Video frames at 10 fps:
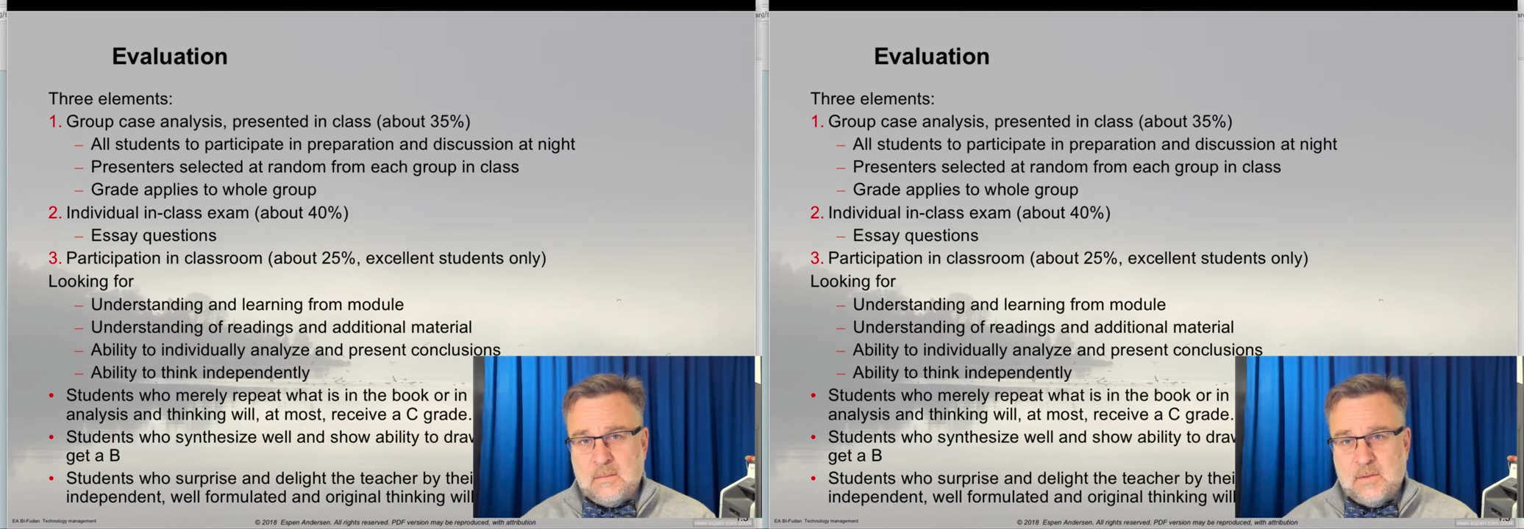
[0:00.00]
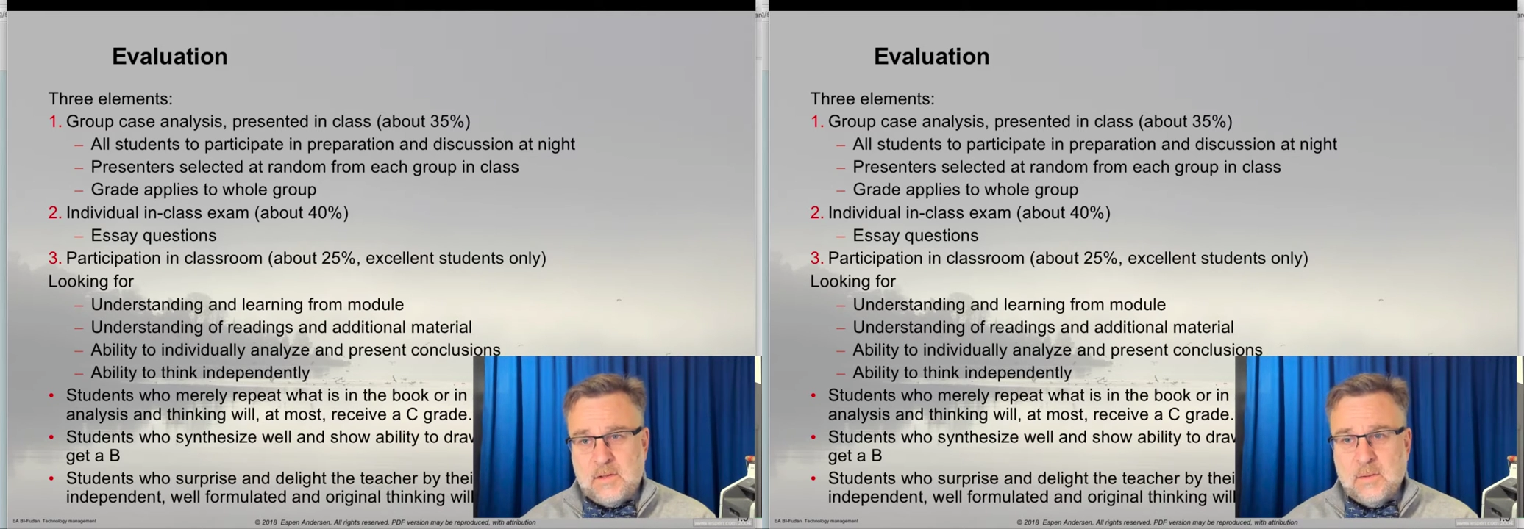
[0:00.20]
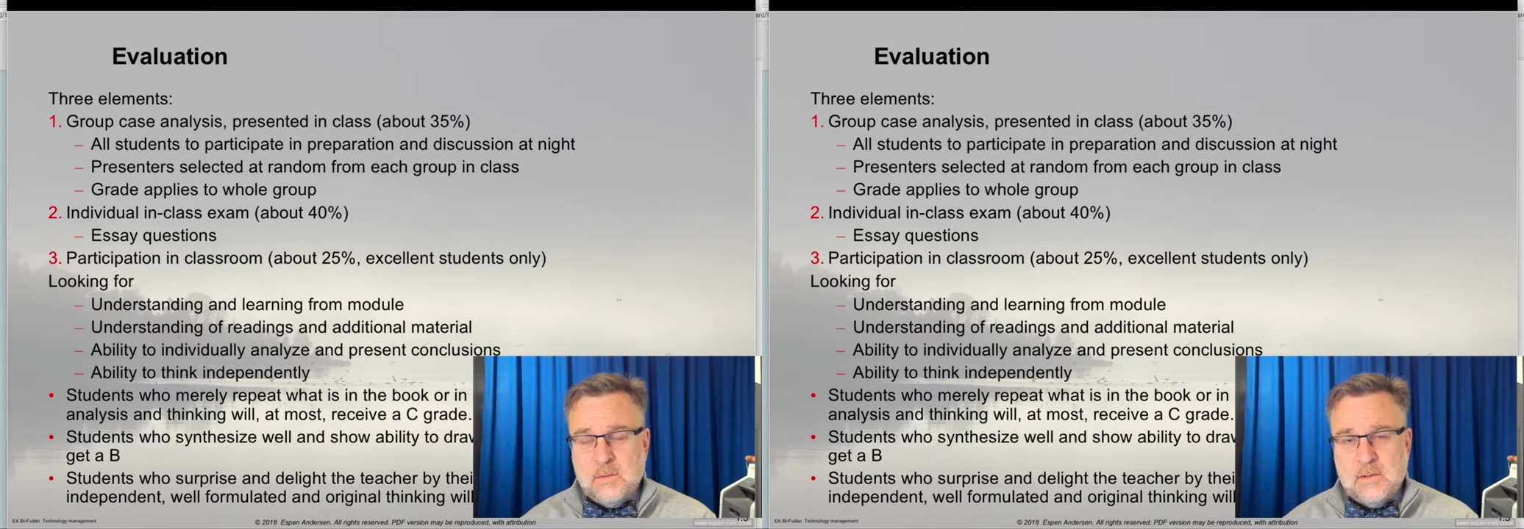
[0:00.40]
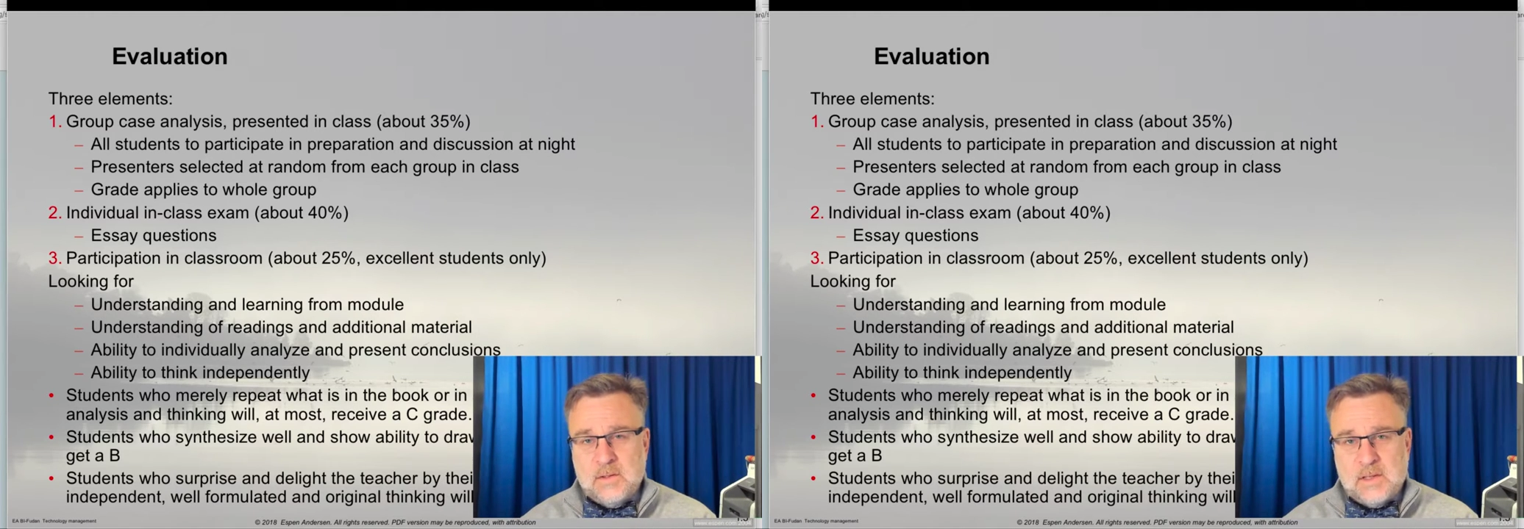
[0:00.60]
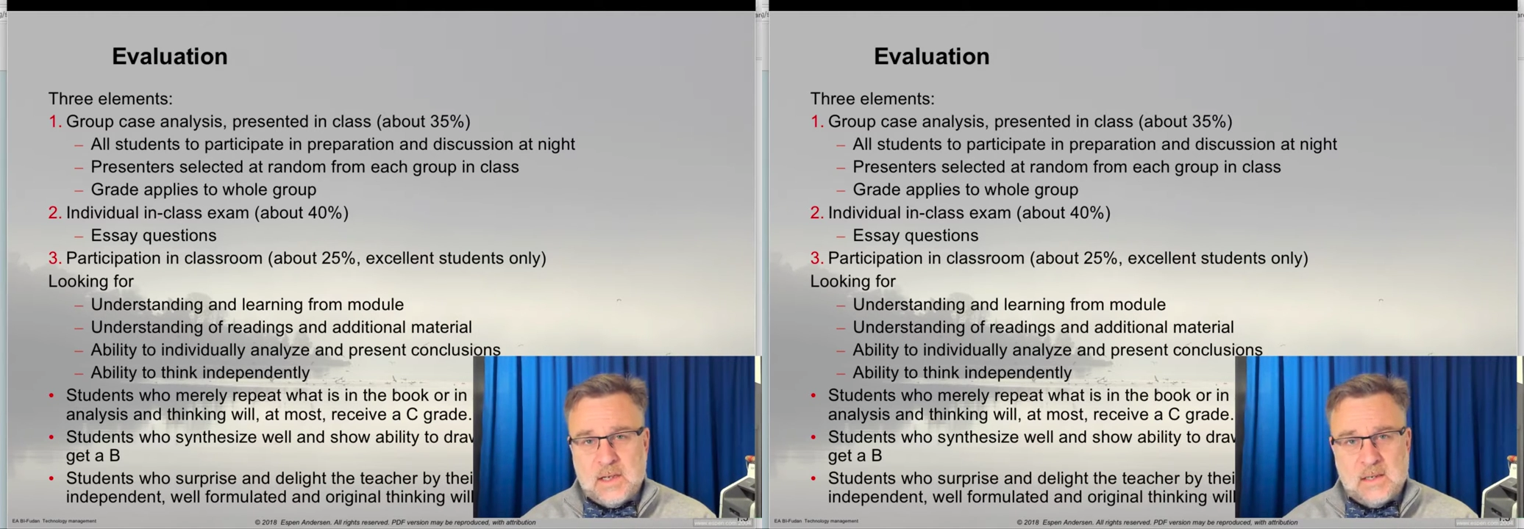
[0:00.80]

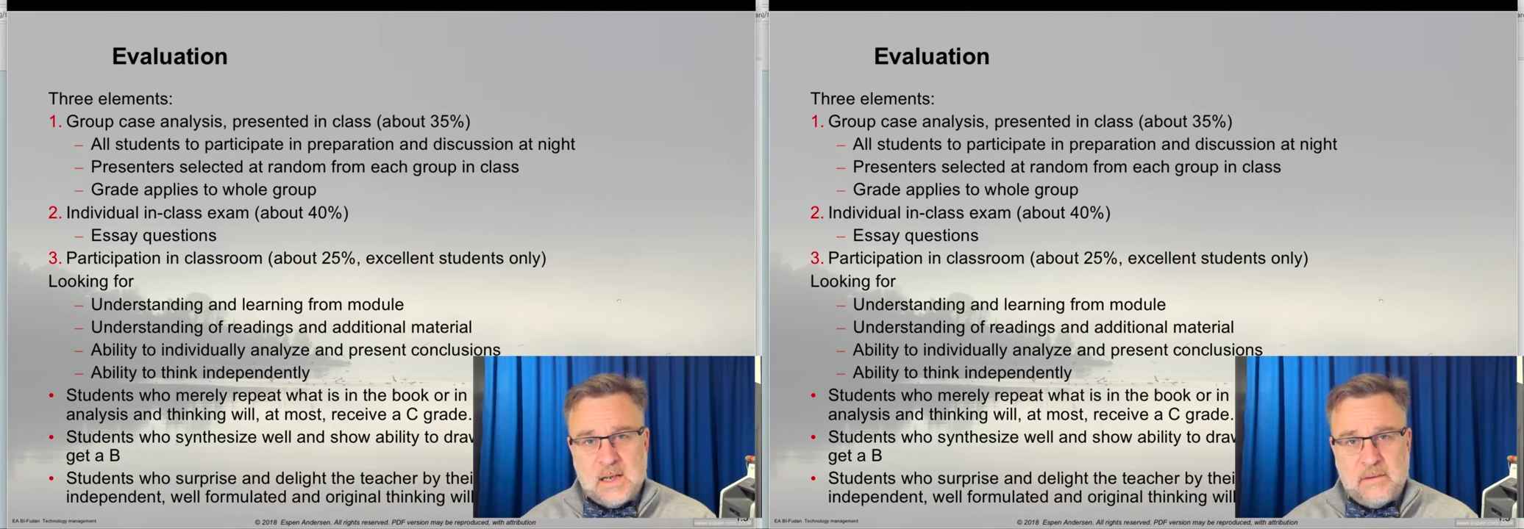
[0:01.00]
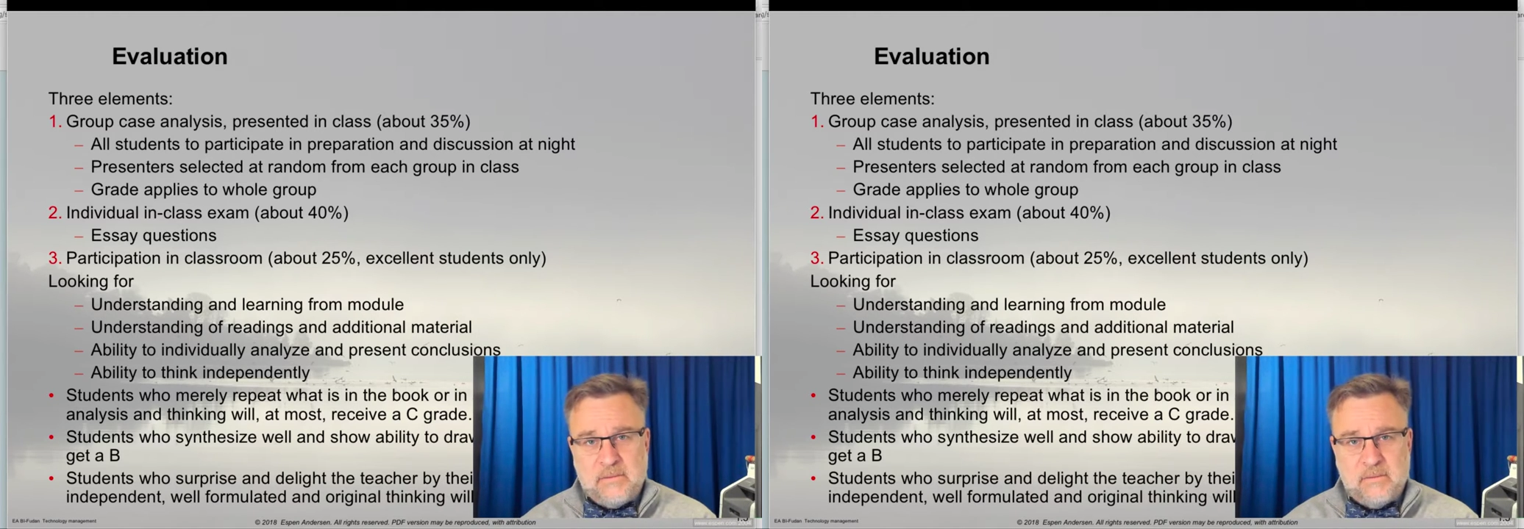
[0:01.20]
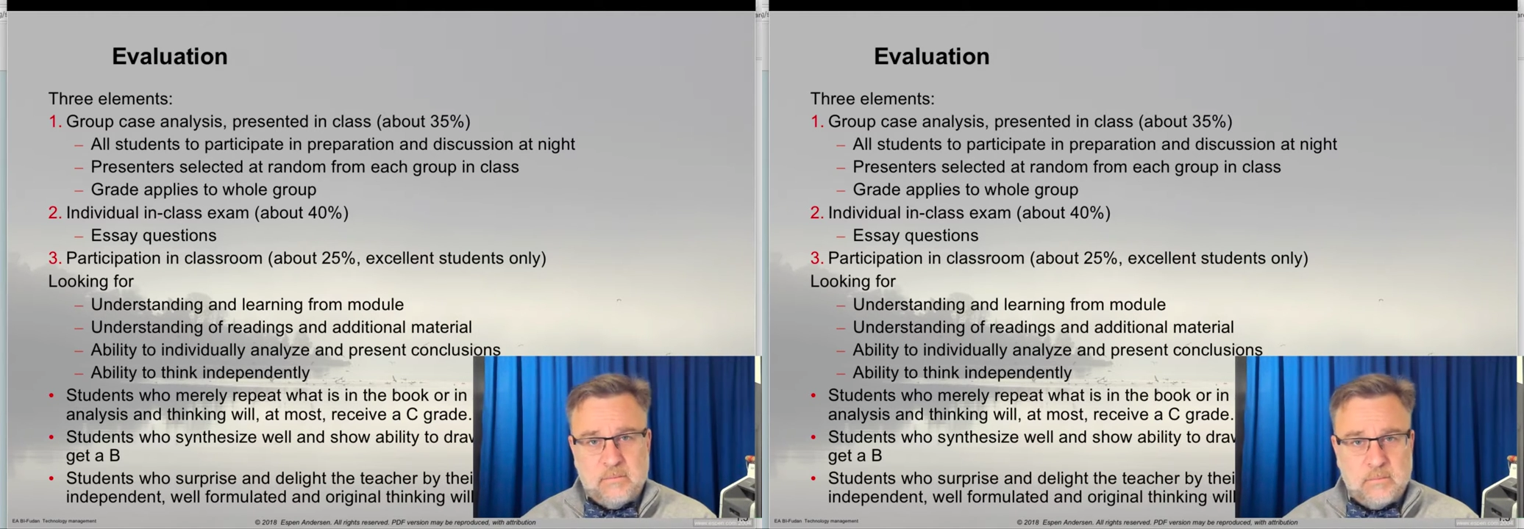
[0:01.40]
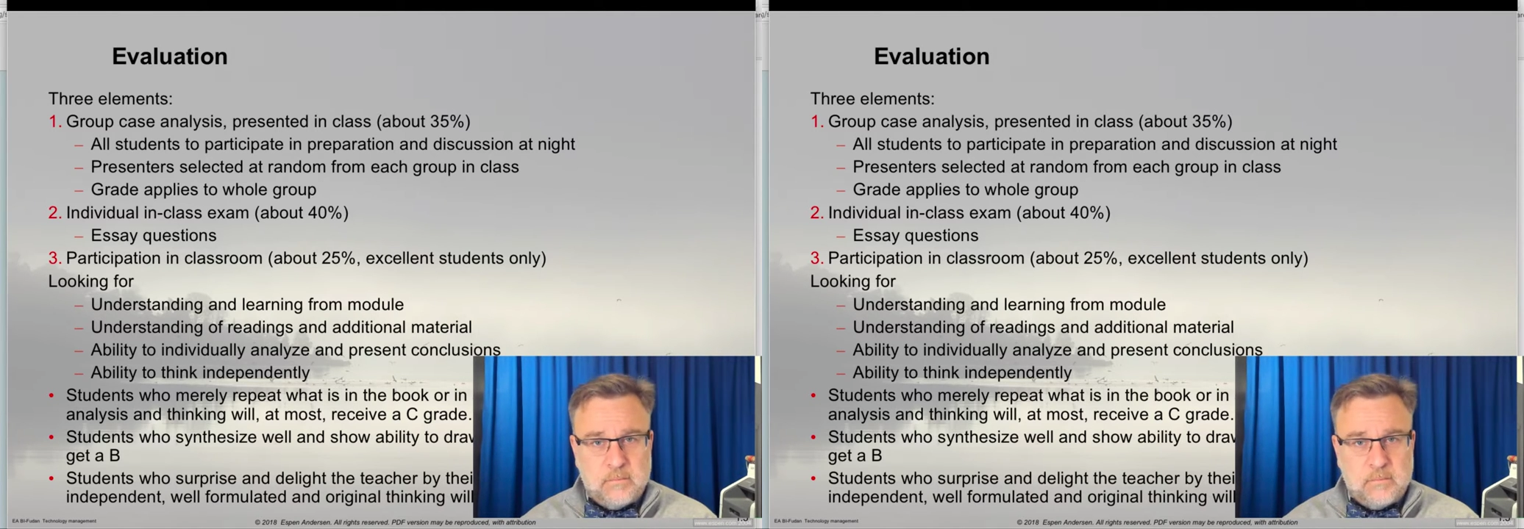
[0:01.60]
students that have